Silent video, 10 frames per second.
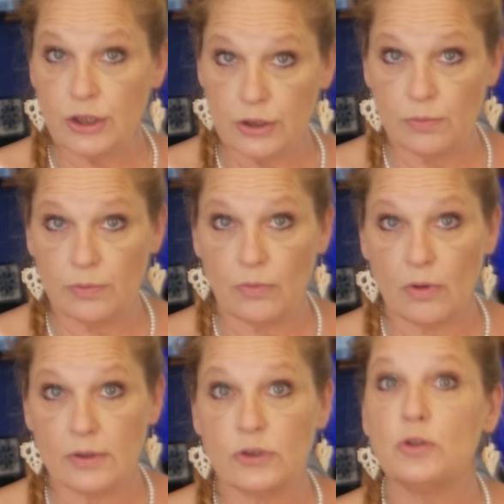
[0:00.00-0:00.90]
do
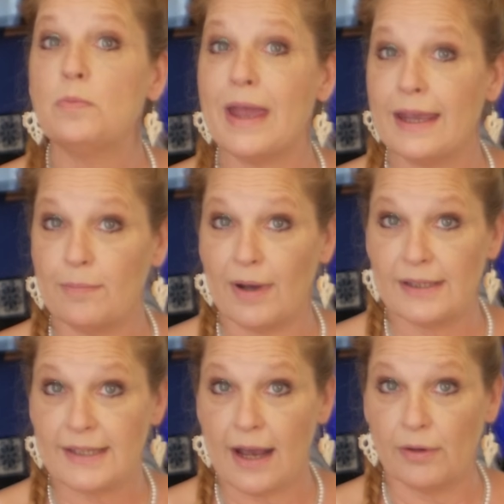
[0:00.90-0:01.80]
to make my
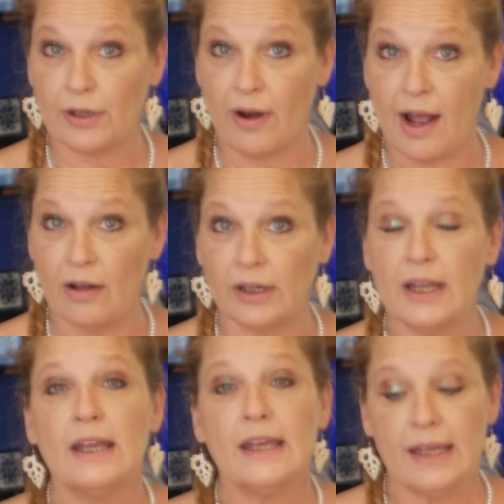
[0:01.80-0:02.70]
sauerkraut
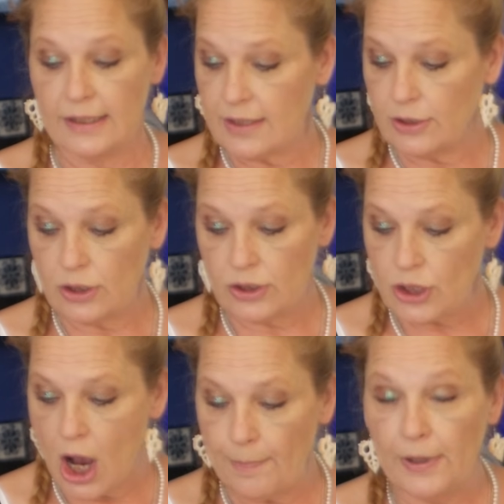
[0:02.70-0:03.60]
is I just
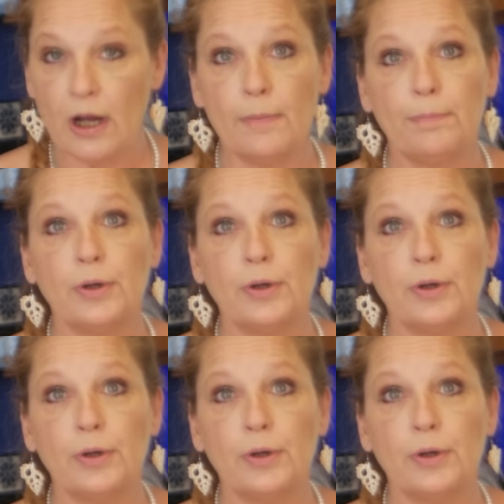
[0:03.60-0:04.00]
chop it up,